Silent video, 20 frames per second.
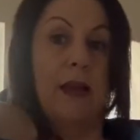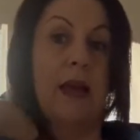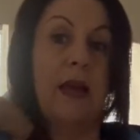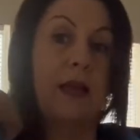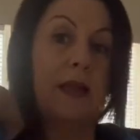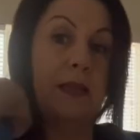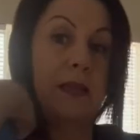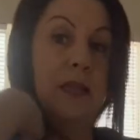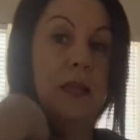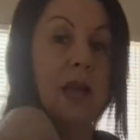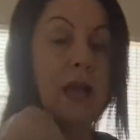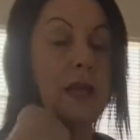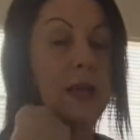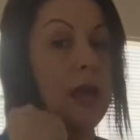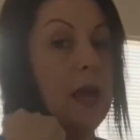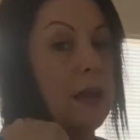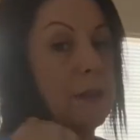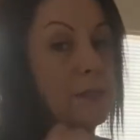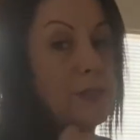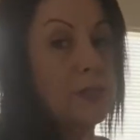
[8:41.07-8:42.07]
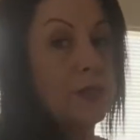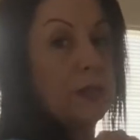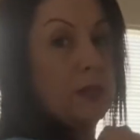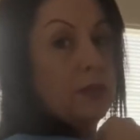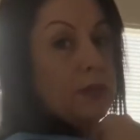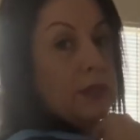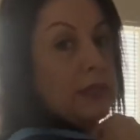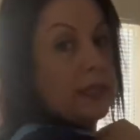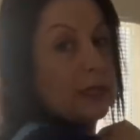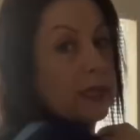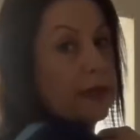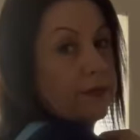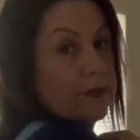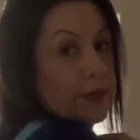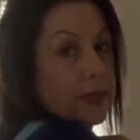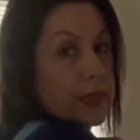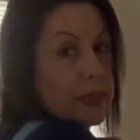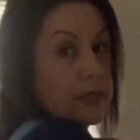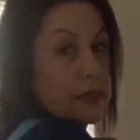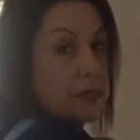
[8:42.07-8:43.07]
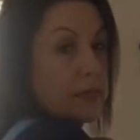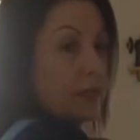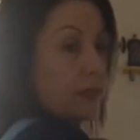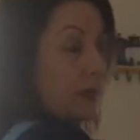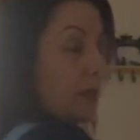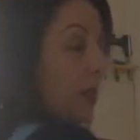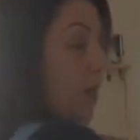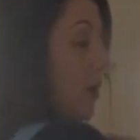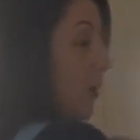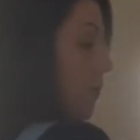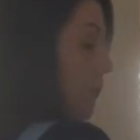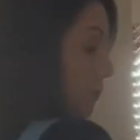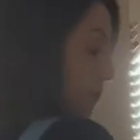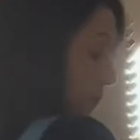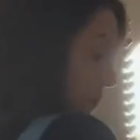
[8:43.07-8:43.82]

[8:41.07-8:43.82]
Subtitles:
I absolutely love this. So